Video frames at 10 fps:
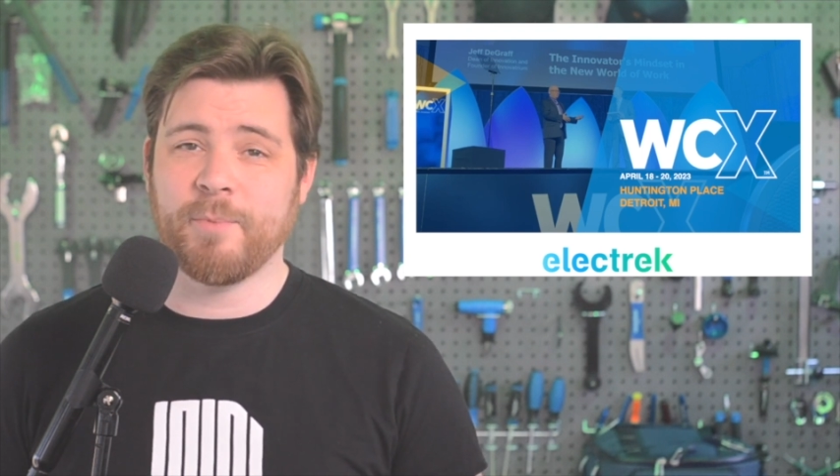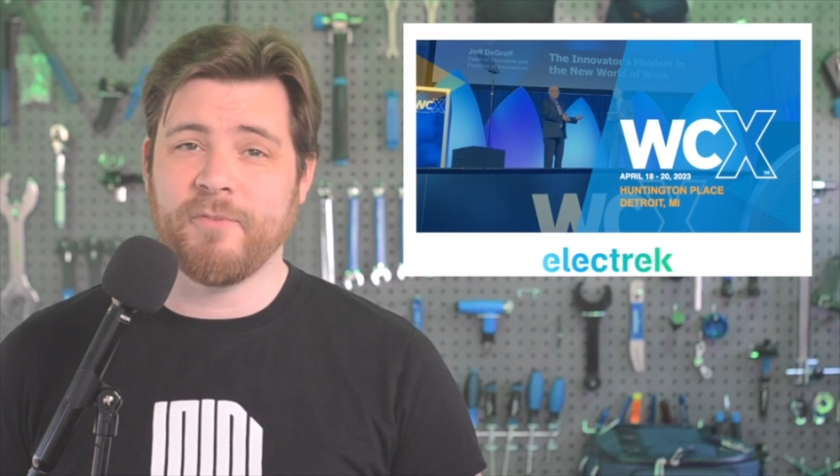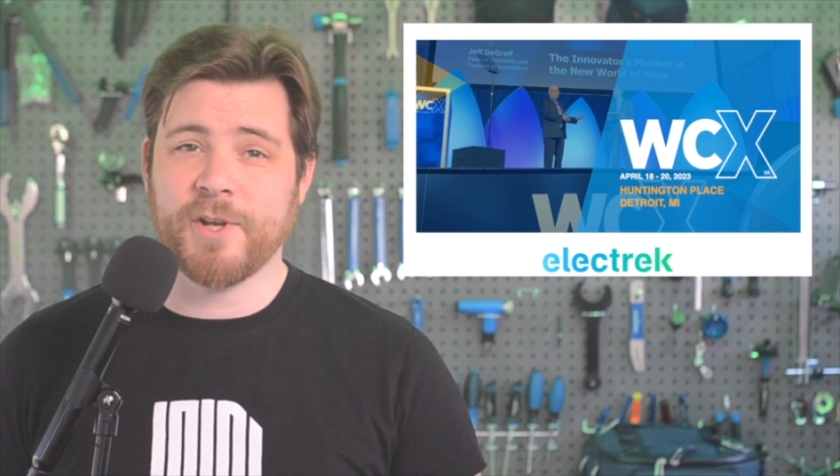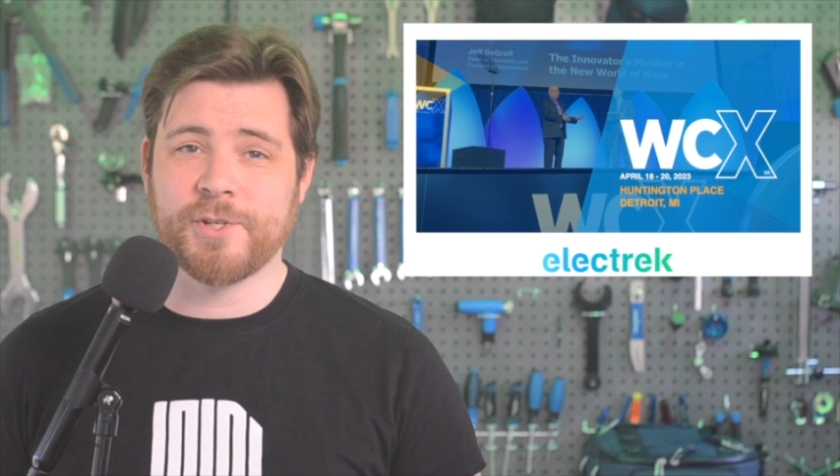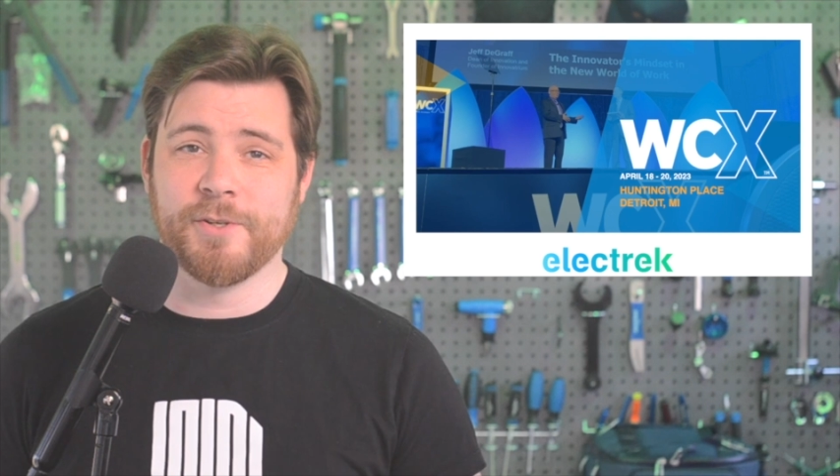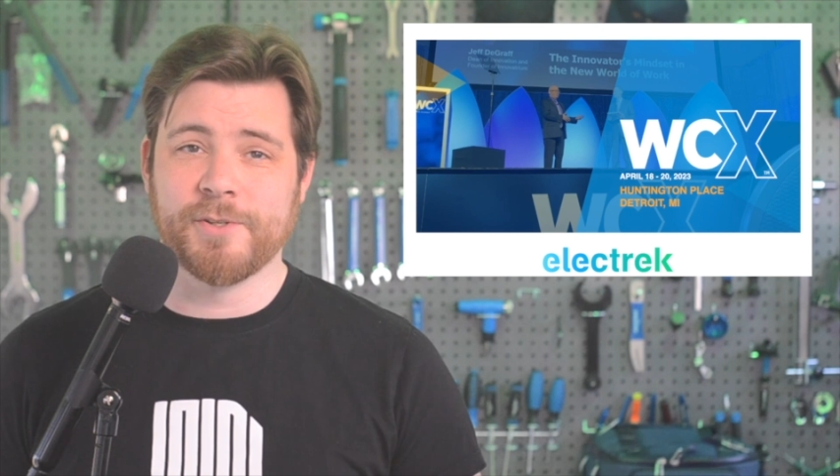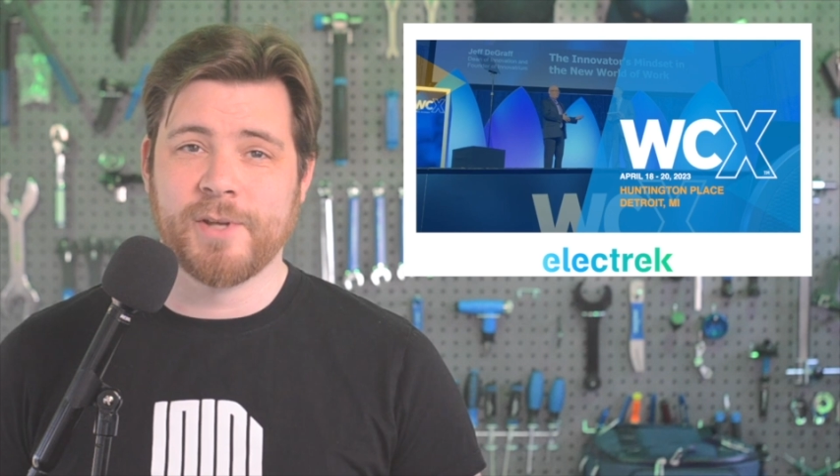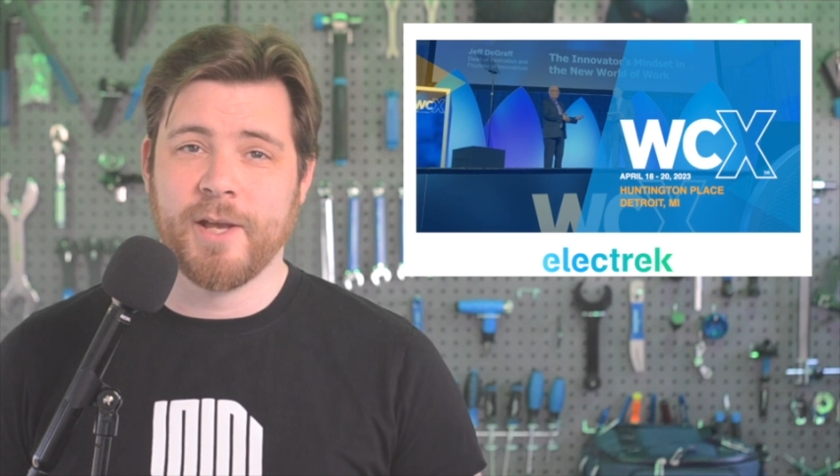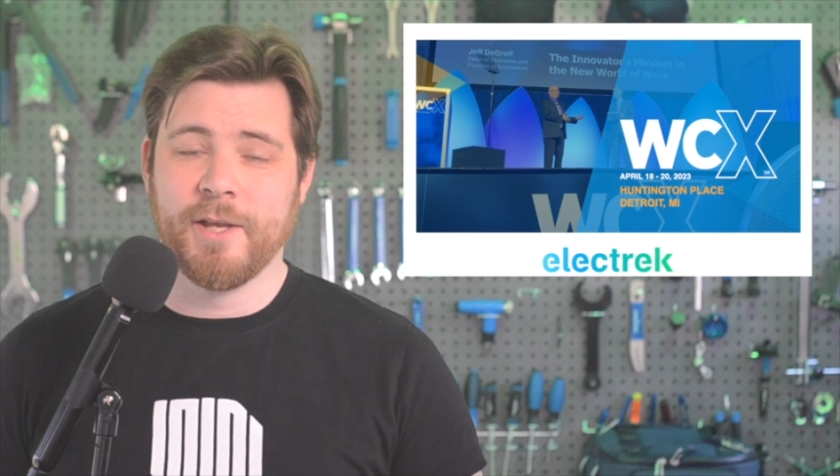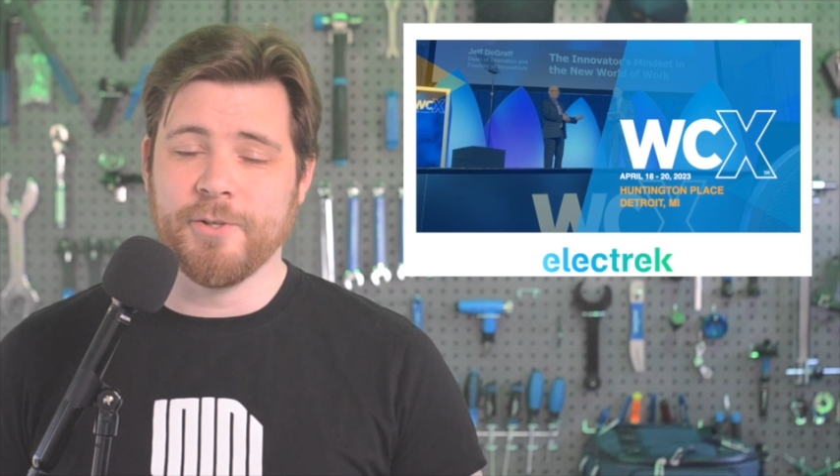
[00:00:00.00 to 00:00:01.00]
professionals
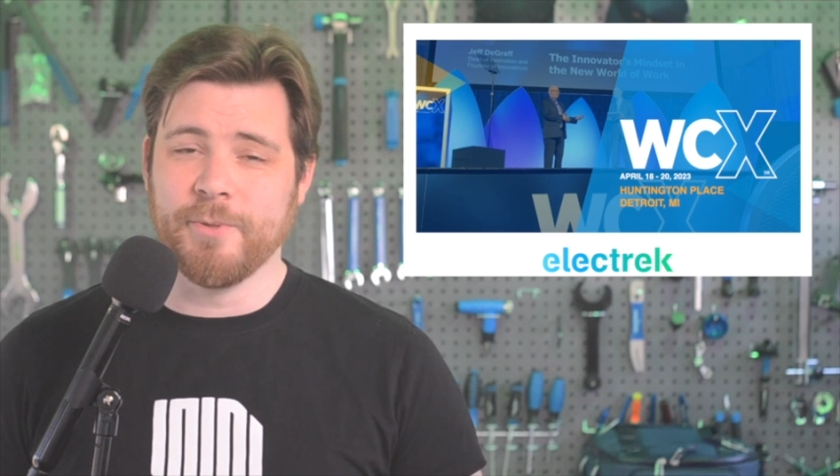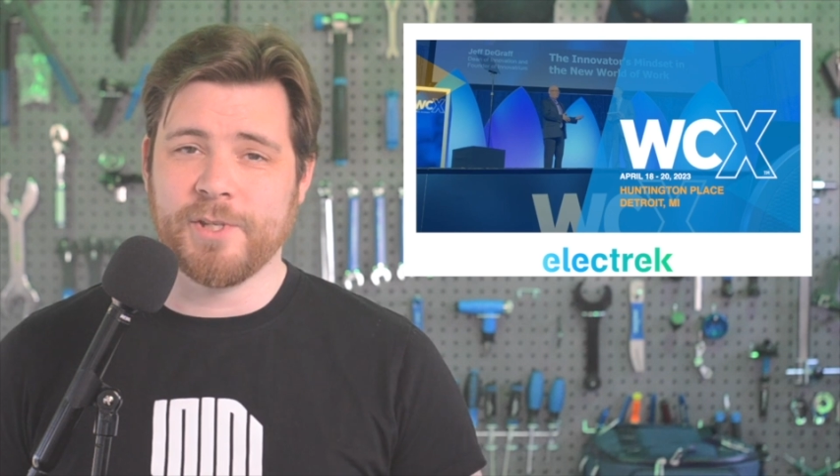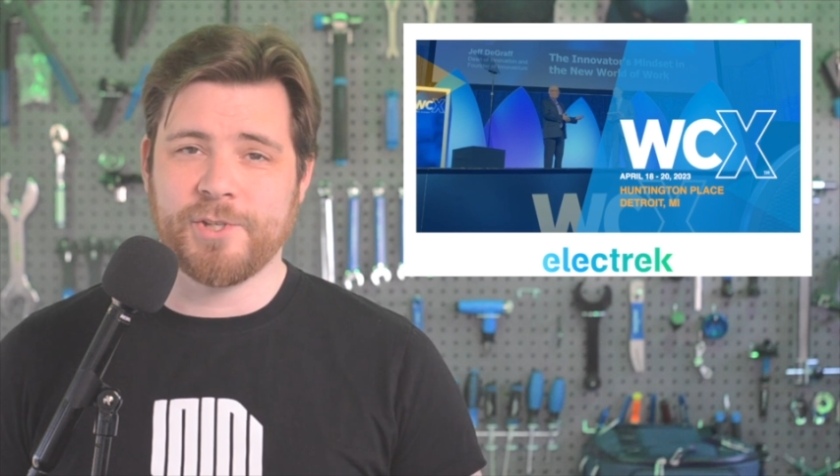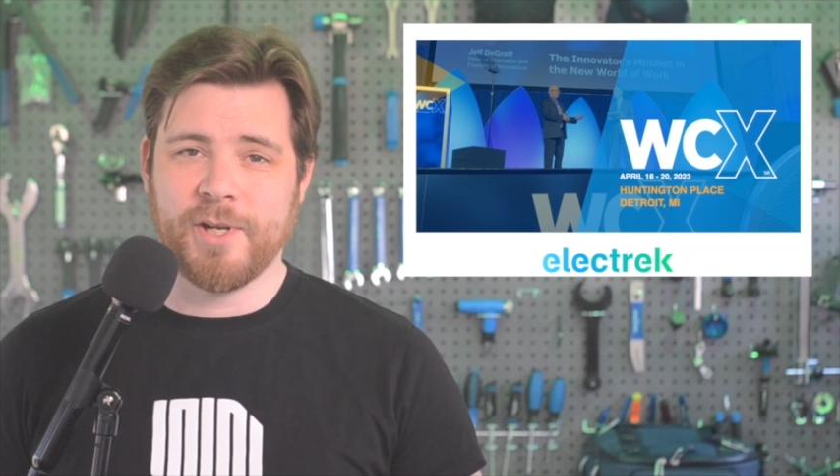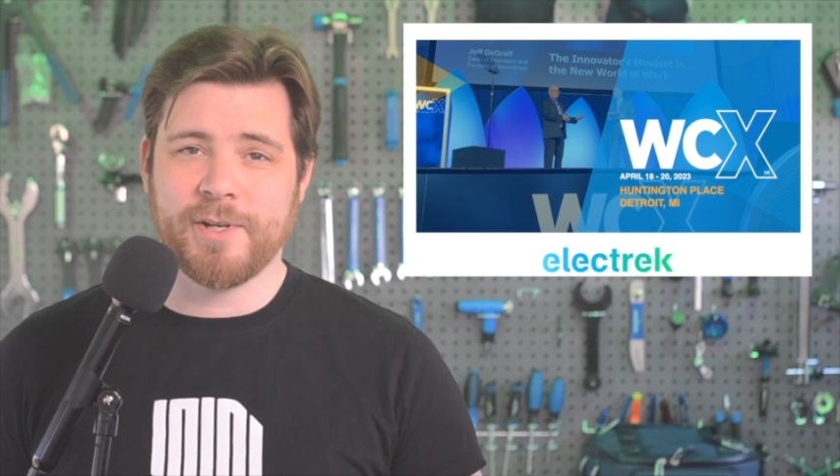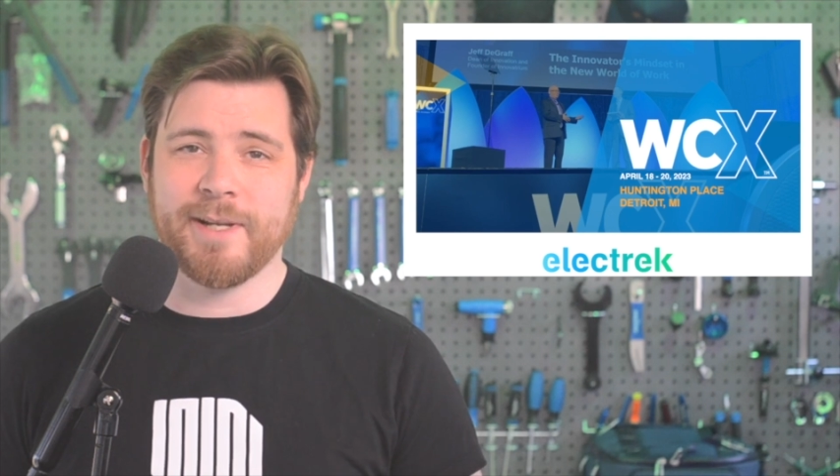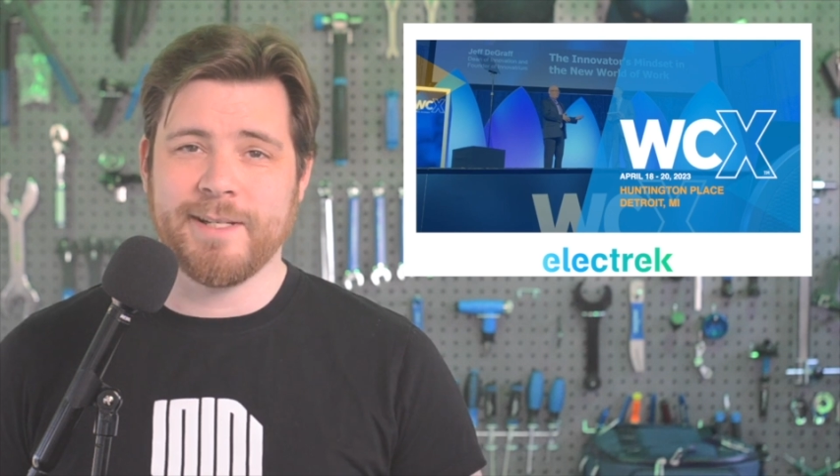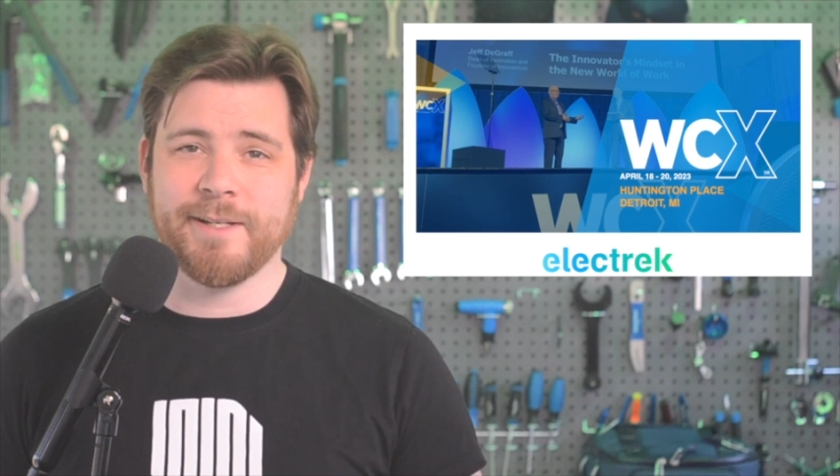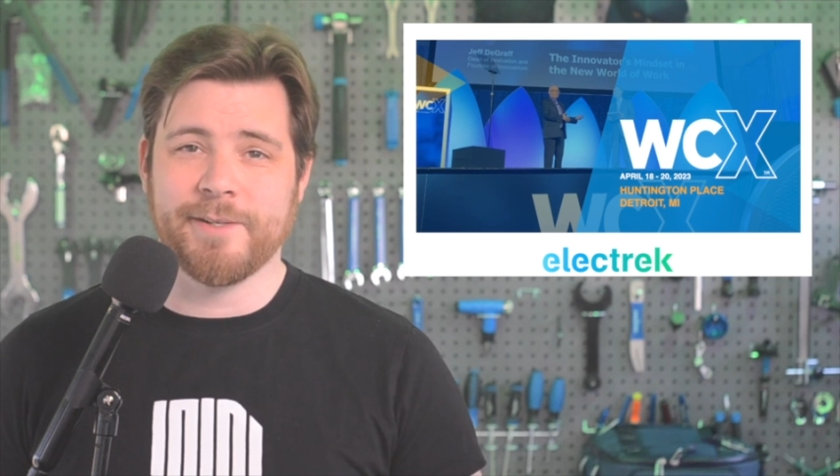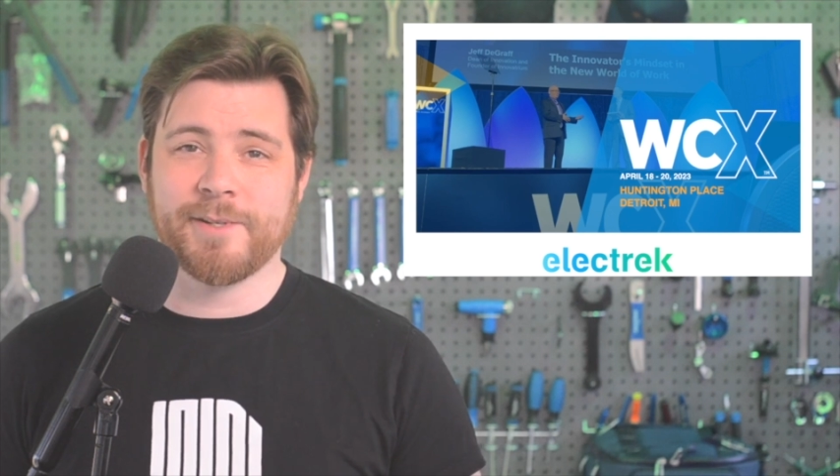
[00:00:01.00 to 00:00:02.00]
to exchange
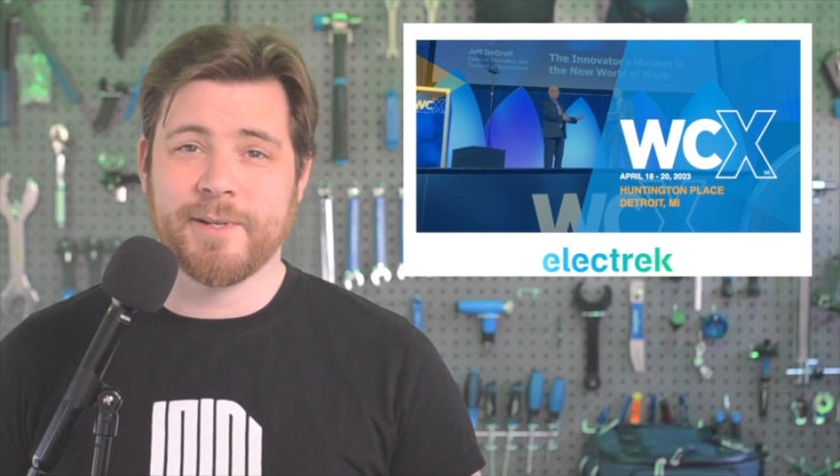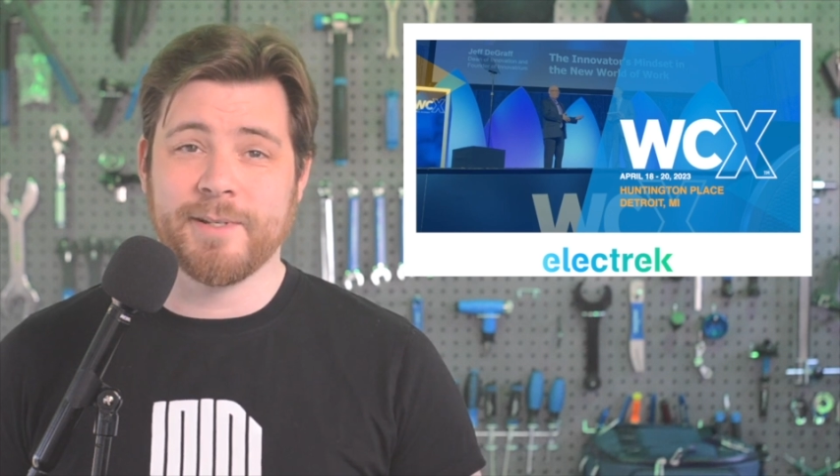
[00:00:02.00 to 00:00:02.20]
ideas,